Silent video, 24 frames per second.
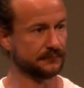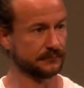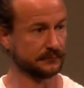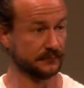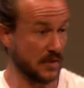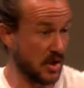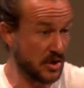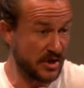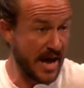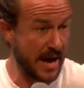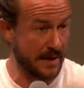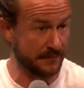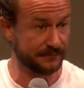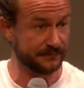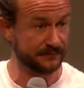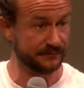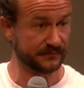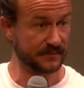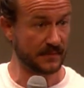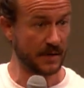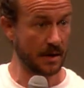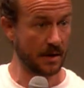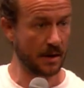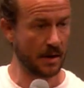You're dead.
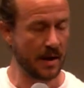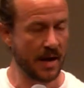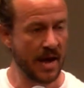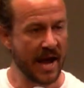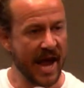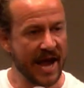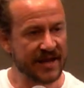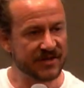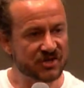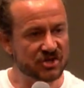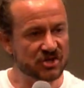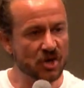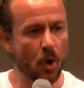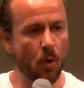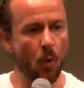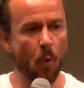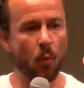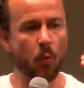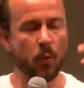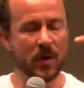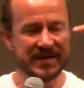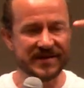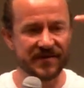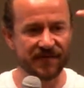And so
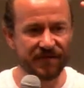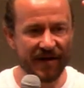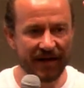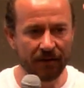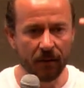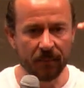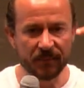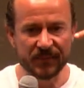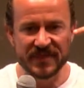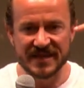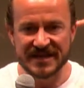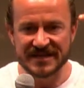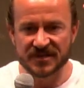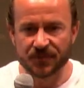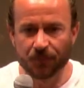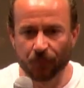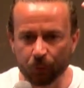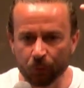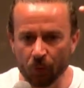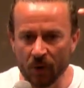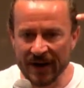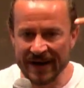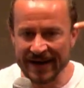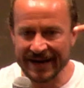we developed these
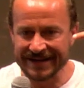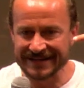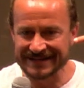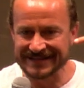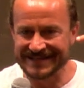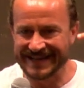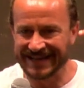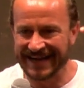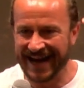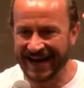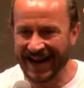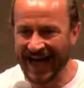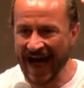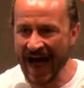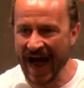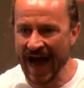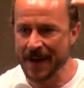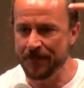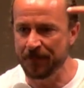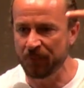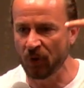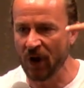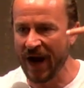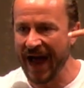brains that got
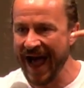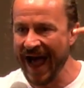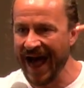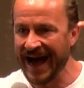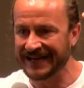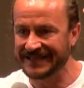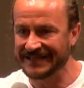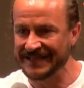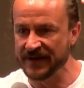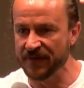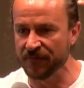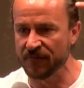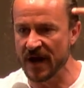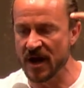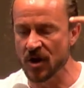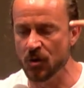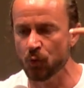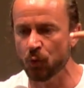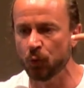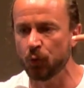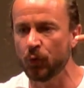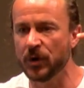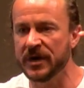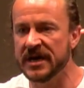hyperactive
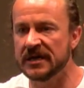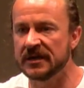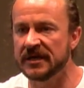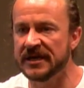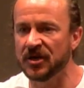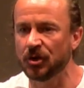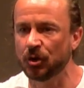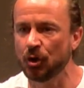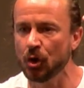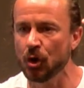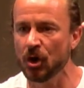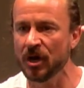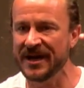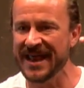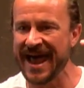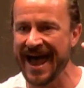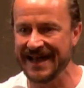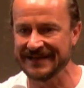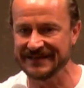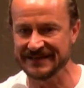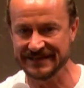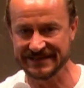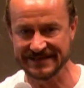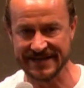and really good at
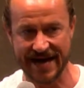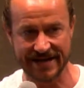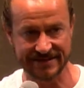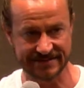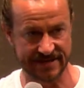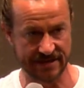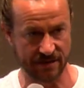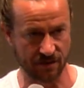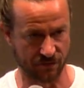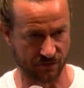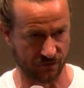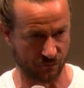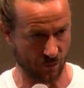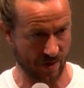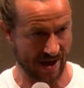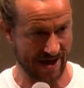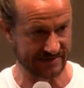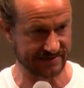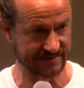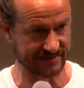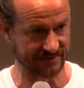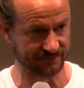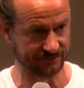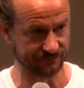detecting
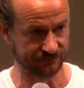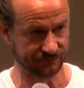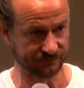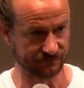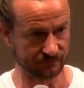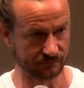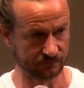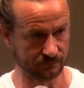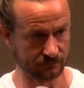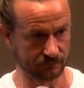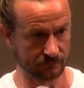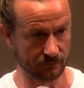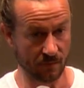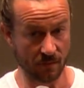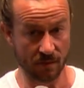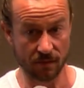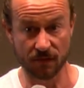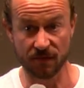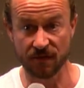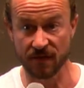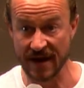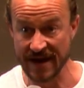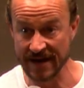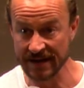threat.
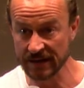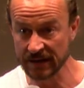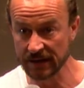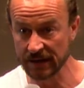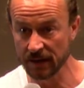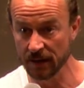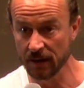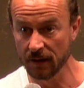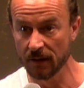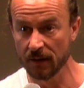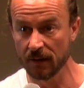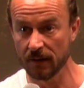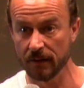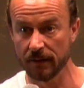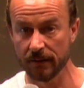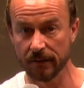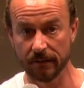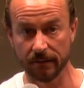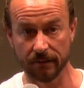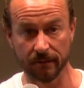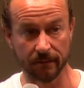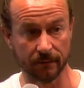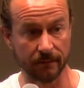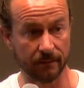Thank
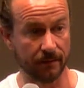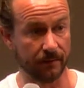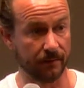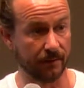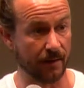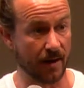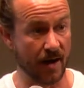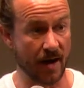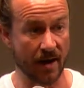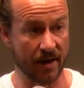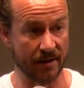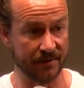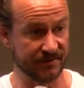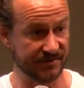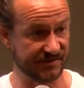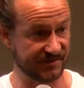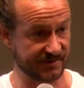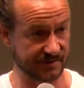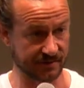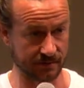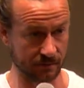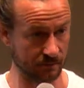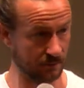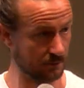
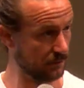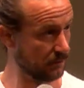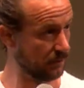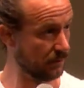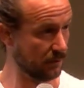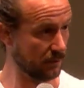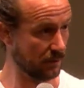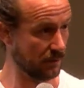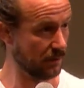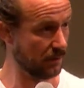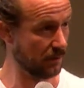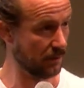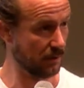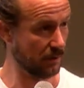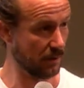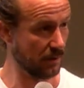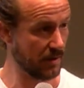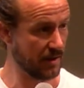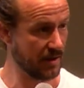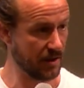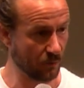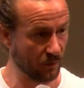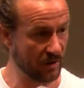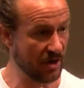gods.
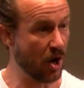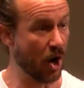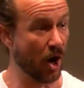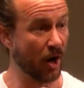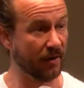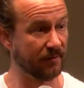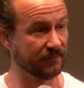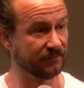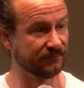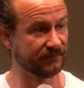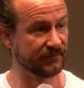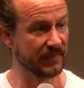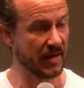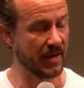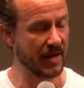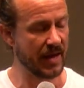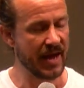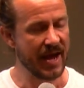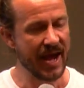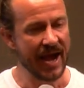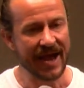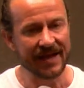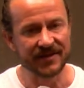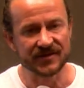here we are.
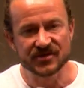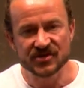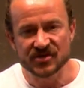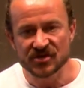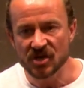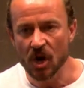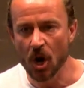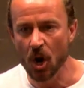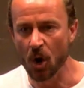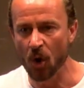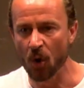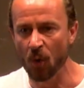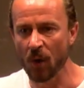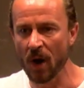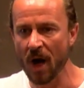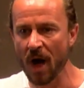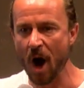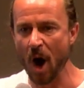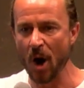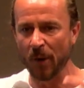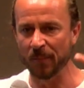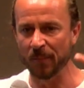And so our